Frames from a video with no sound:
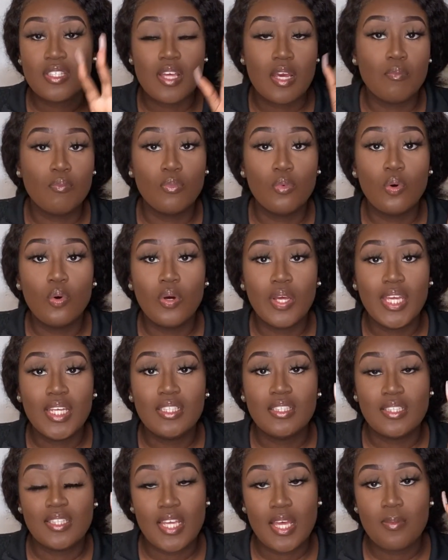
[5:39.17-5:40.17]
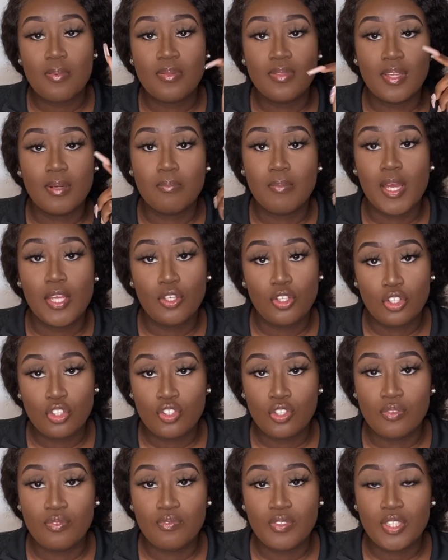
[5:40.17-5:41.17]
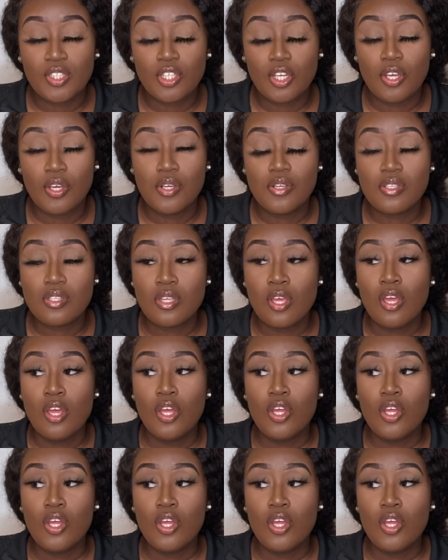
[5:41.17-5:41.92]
like more in depth than my YouTube videos.